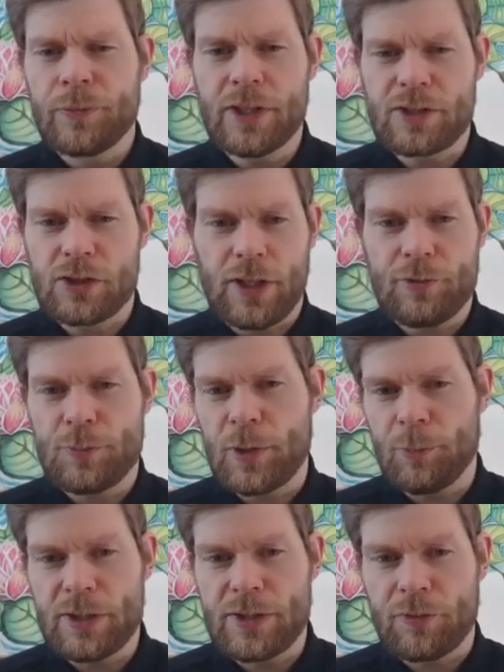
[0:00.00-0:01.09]
This will have to be
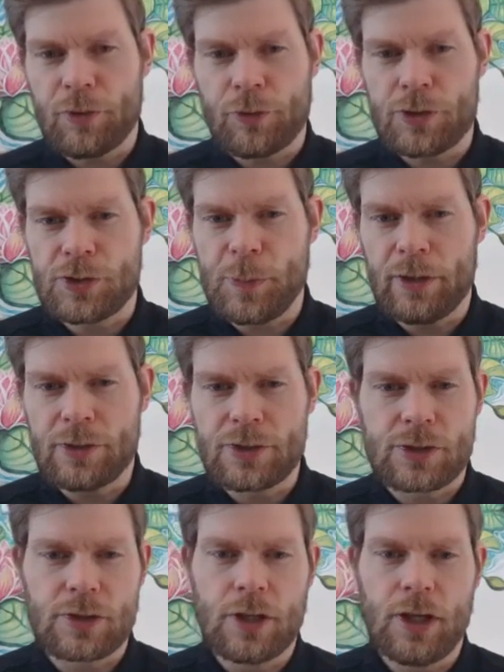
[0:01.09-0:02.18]
a bit different for
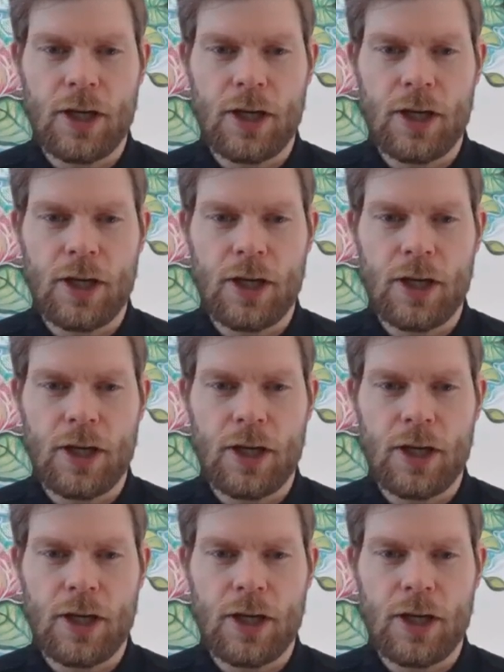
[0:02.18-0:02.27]
spells.